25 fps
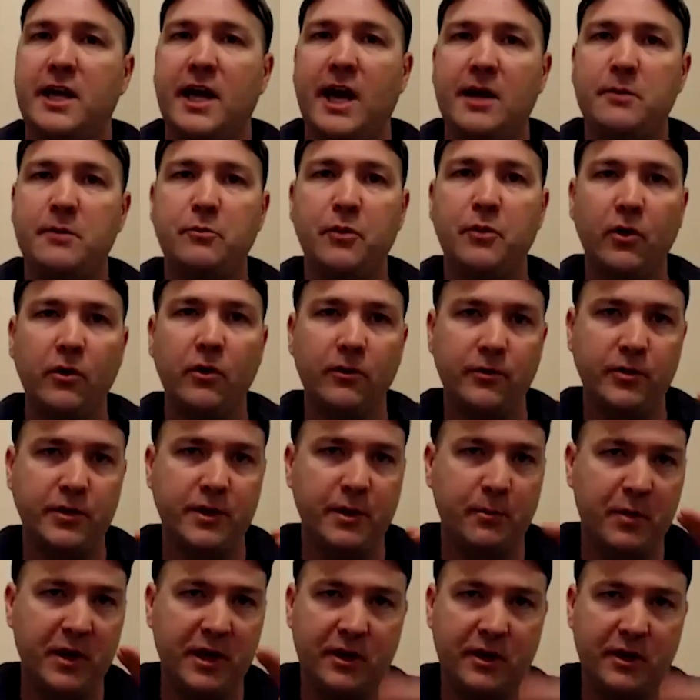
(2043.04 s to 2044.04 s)
I pulled the
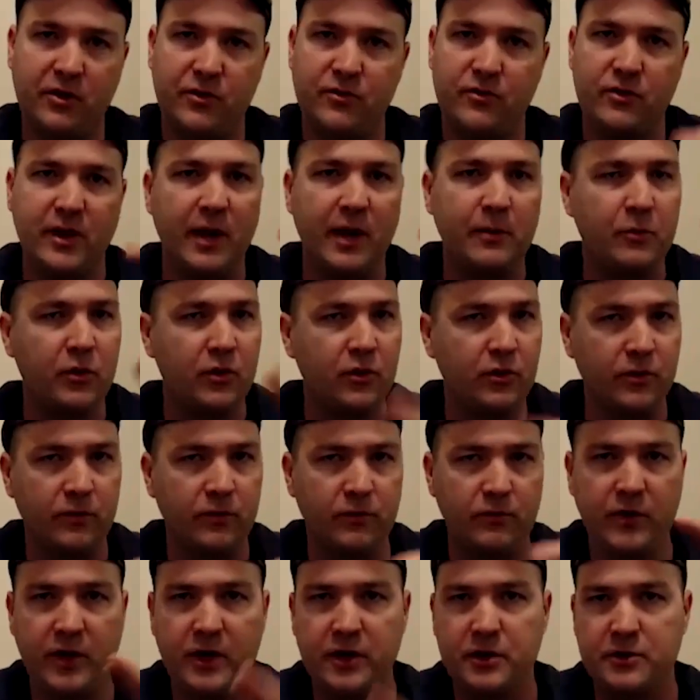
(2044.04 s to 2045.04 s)
big three. I
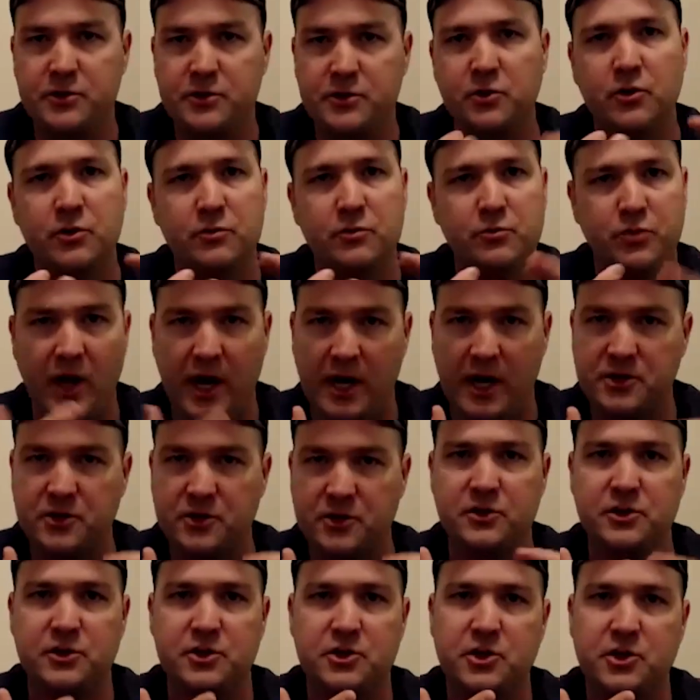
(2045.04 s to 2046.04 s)
pulled Venusaur,
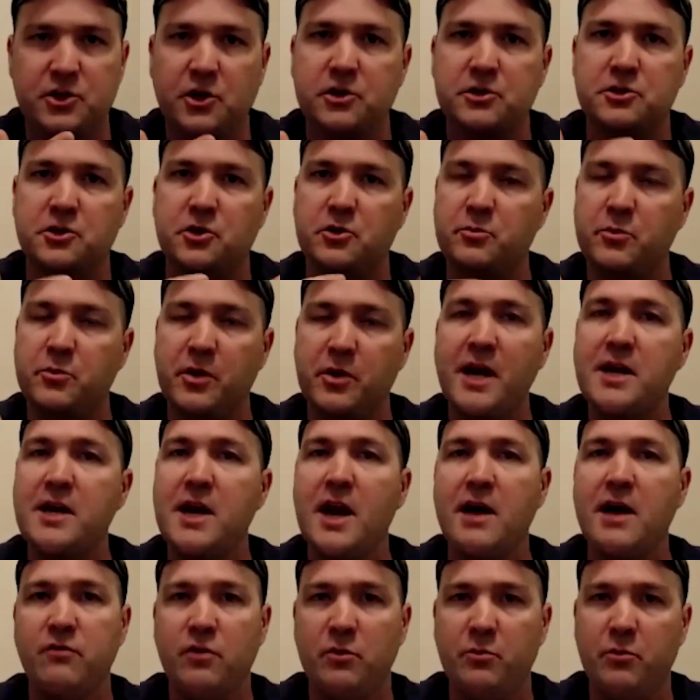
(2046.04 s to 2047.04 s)
Blastoise, Charizard, but I
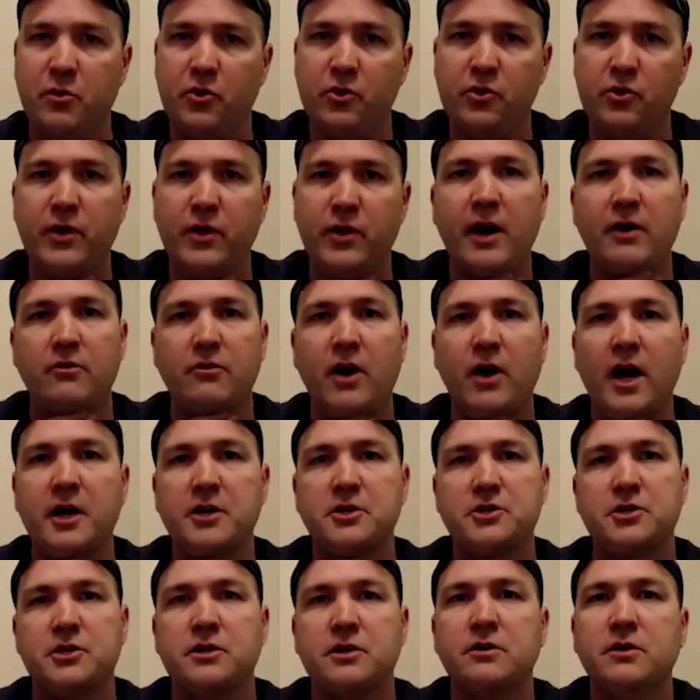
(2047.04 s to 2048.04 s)
never pulled that
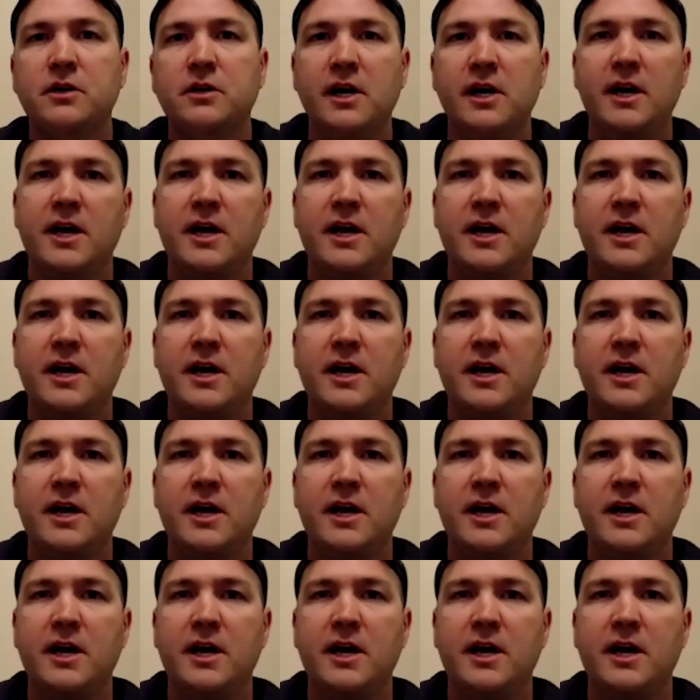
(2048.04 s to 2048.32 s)
Raichu.